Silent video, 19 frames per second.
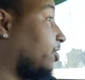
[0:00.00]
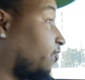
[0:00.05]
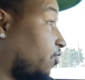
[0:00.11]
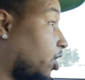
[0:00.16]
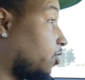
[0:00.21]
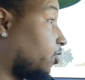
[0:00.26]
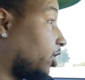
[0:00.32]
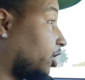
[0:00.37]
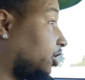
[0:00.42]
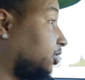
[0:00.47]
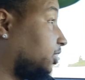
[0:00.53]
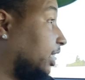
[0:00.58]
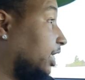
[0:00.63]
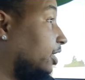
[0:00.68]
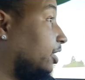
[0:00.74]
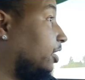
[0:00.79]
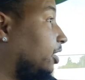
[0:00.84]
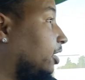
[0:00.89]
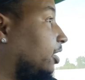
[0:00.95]
and rotors,
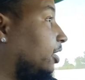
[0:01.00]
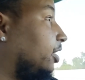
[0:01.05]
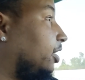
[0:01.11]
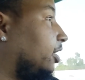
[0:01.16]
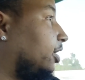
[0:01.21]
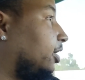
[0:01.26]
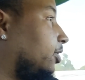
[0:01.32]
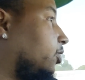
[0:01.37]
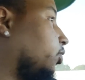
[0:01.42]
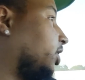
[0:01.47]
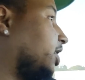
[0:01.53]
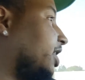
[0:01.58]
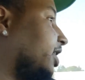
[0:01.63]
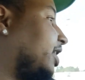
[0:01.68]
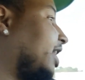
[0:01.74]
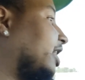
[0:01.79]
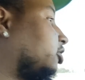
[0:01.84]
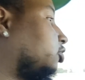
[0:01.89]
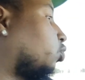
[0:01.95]

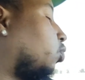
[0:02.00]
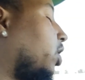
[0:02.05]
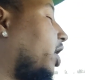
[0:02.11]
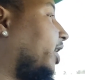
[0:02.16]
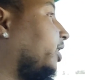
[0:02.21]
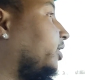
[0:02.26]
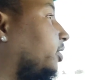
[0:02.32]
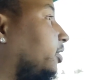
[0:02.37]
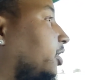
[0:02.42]
then guess what?